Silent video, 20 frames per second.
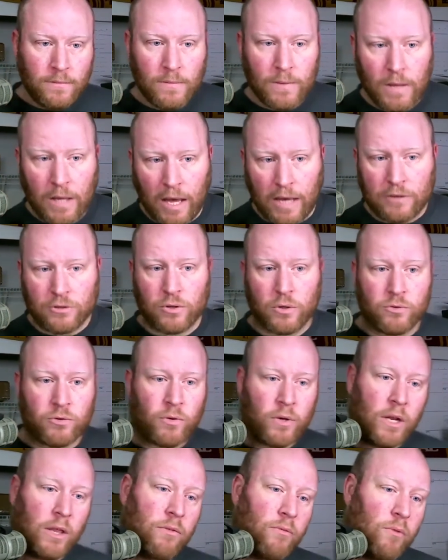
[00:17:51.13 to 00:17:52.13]
Okay, so I was
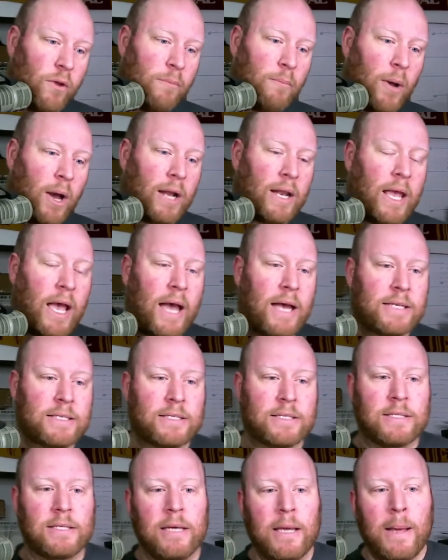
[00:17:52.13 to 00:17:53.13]
running 3
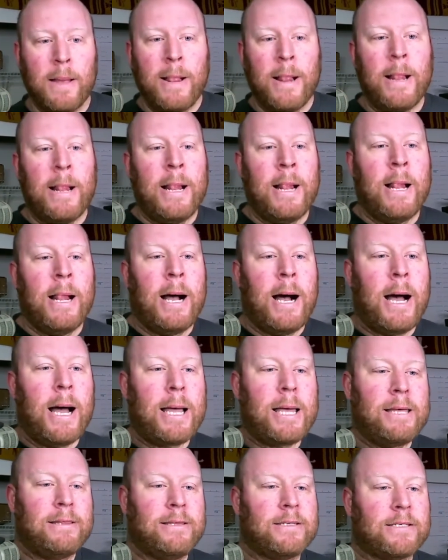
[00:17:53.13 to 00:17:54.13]
podcasts. I
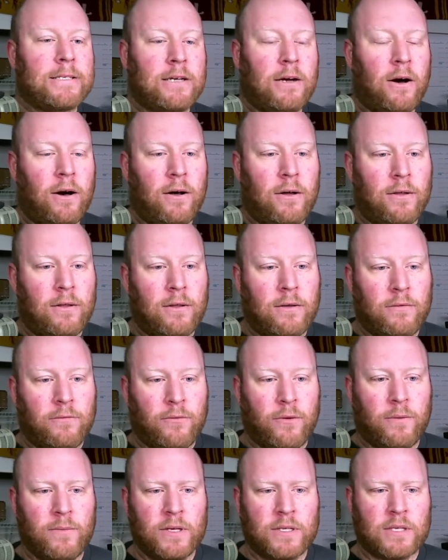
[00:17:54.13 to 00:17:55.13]
get this call
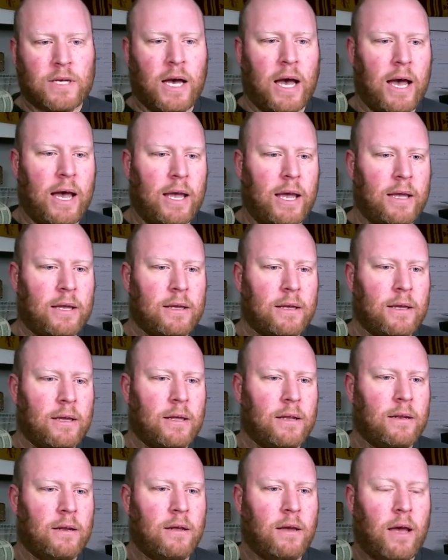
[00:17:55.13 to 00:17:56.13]
from this guy,
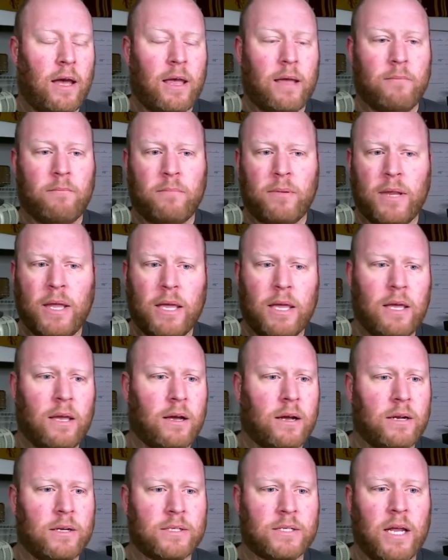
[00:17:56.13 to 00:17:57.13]
and I am blanking
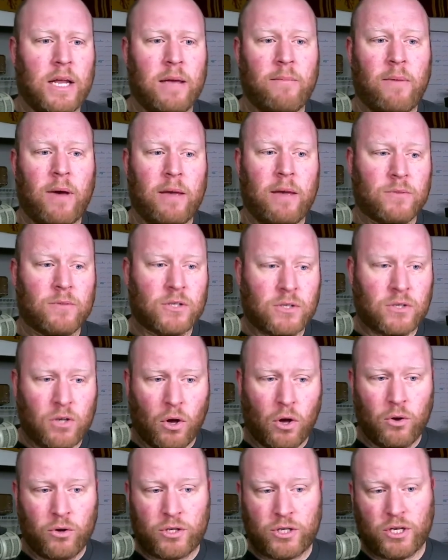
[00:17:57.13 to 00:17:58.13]
on his name. I am
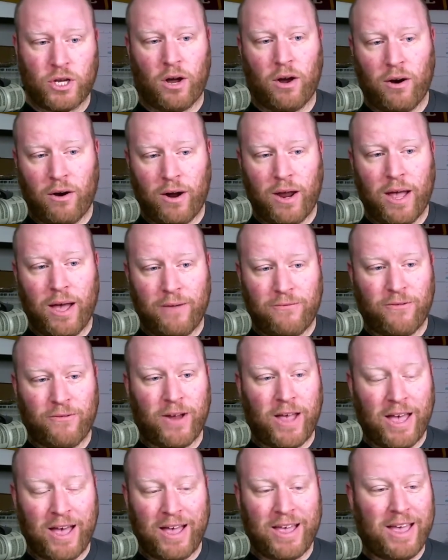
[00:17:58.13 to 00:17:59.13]
so sorry. I
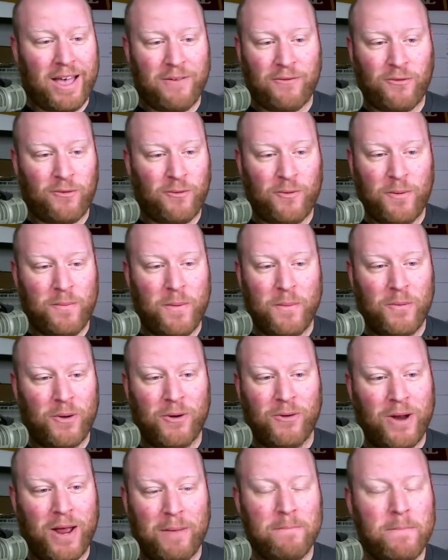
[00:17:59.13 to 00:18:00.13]
can't remember
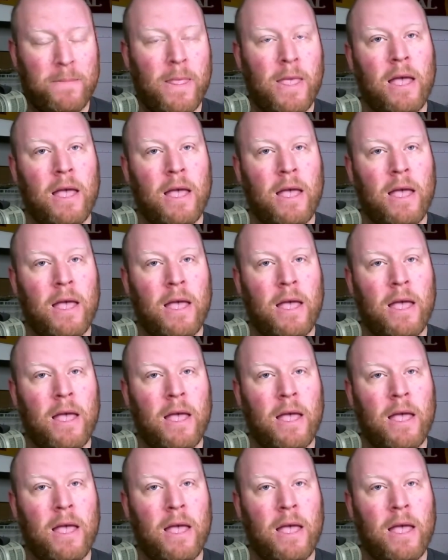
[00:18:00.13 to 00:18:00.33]
your name.